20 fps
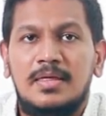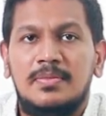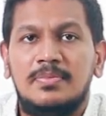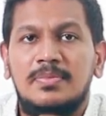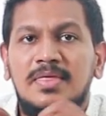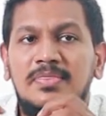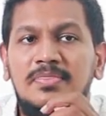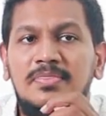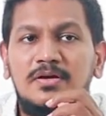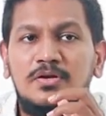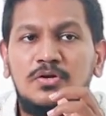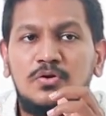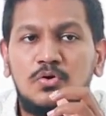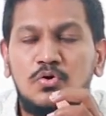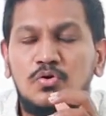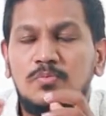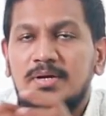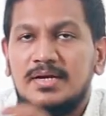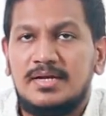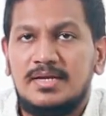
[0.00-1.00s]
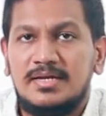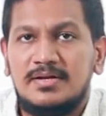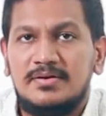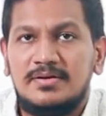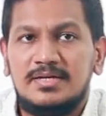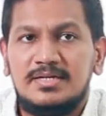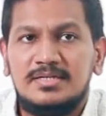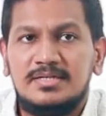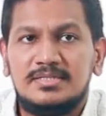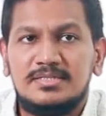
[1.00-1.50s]
Then the raw
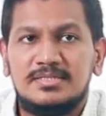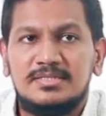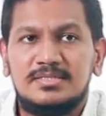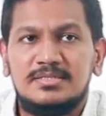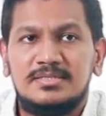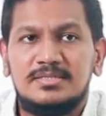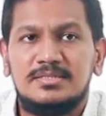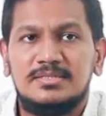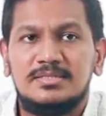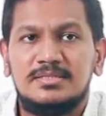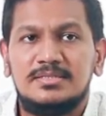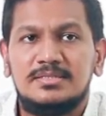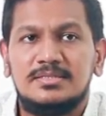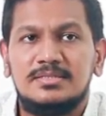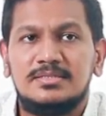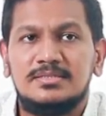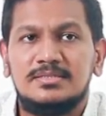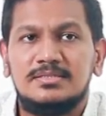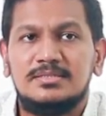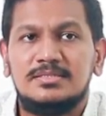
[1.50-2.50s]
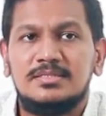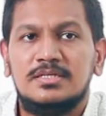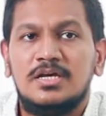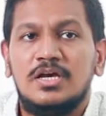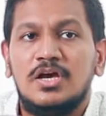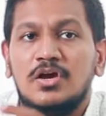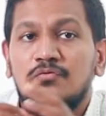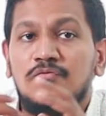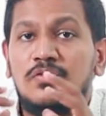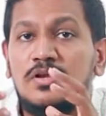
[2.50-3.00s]
materials
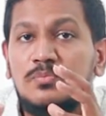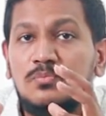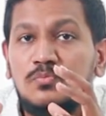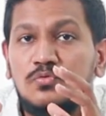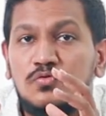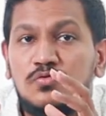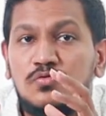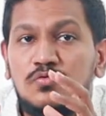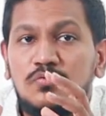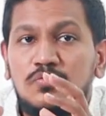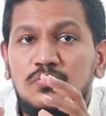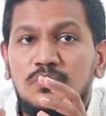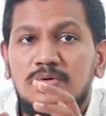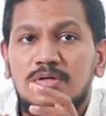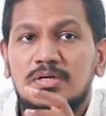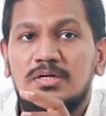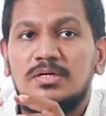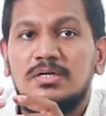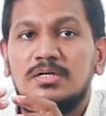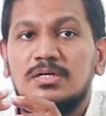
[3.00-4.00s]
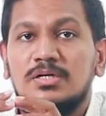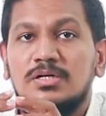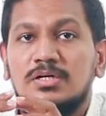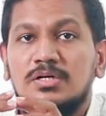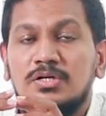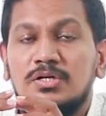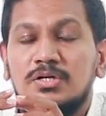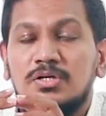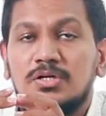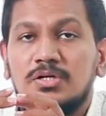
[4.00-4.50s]
will move to
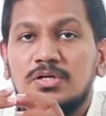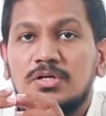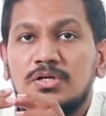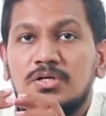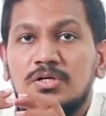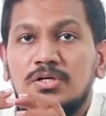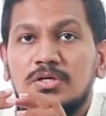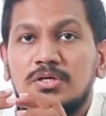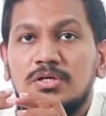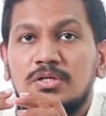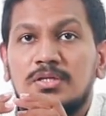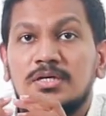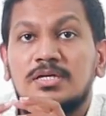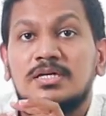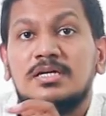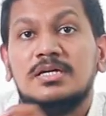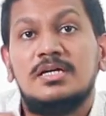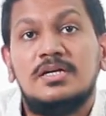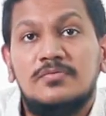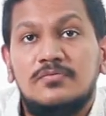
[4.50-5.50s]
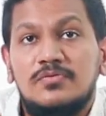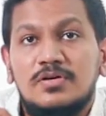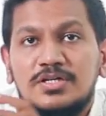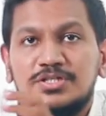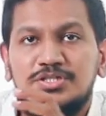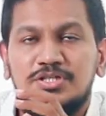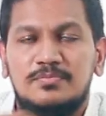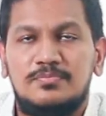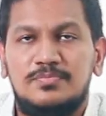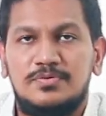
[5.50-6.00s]
the
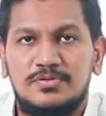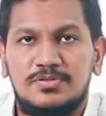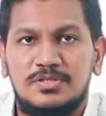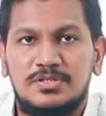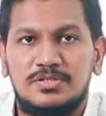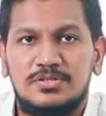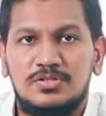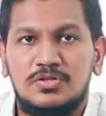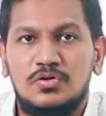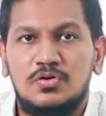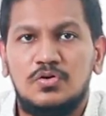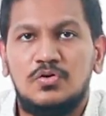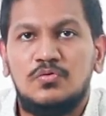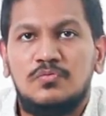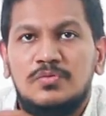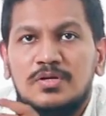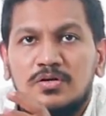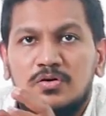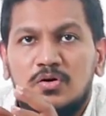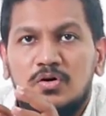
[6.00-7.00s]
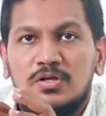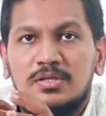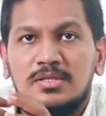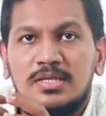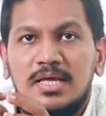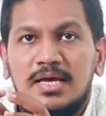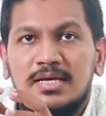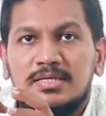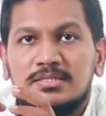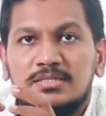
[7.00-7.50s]
conversion process, or we call
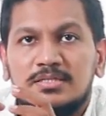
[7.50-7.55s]
as